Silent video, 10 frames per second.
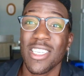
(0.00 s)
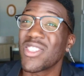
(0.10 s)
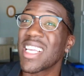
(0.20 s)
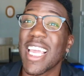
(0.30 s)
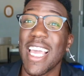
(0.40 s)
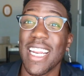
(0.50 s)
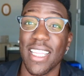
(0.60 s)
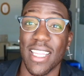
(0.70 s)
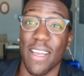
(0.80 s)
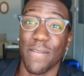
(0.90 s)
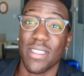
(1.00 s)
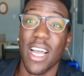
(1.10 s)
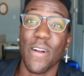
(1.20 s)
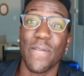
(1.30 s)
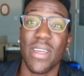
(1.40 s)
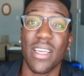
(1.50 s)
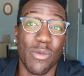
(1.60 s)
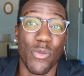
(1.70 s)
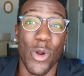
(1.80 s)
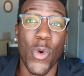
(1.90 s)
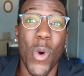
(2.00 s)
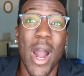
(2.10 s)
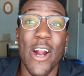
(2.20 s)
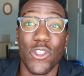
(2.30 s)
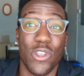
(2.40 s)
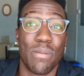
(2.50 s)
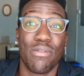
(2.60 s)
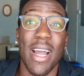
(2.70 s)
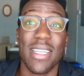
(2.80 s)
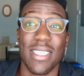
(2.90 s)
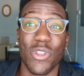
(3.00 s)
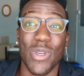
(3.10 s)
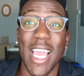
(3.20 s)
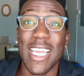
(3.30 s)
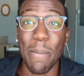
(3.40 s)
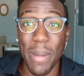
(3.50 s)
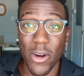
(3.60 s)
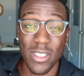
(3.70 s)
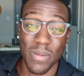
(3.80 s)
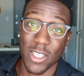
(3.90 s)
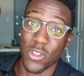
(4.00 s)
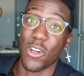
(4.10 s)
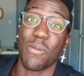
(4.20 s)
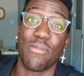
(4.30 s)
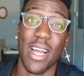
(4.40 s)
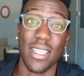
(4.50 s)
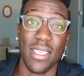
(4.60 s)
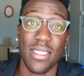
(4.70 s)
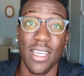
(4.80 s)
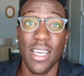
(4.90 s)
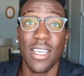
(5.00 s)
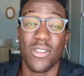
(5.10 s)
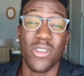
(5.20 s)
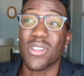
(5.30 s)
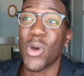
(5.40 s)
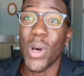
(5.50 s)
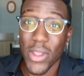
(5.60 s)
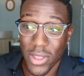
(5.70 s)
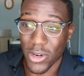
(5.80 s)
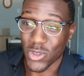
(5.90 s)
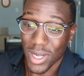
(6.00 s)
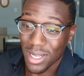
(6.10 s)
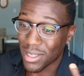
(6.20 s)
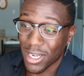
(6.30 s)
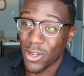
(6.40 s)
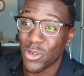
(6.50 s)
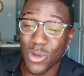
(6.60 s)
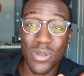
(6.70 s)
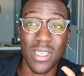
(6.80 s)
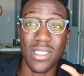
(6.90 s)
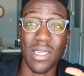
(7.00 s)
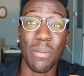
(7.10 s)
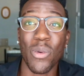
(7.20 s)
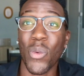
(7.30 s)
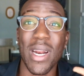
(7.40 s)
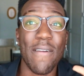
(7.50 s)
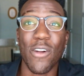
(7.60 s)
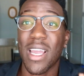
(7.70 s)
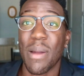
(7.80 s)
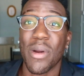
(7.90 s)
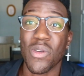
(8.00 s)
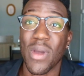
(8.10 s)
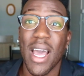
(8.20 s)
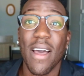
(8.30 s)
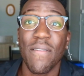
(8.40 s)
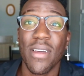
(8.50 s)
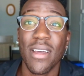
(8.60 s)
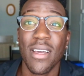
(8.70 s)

Just like anything, photography requires you to practice. You can't get better so that you don't practice. So just go out there and try to use a simple whatever camera you have,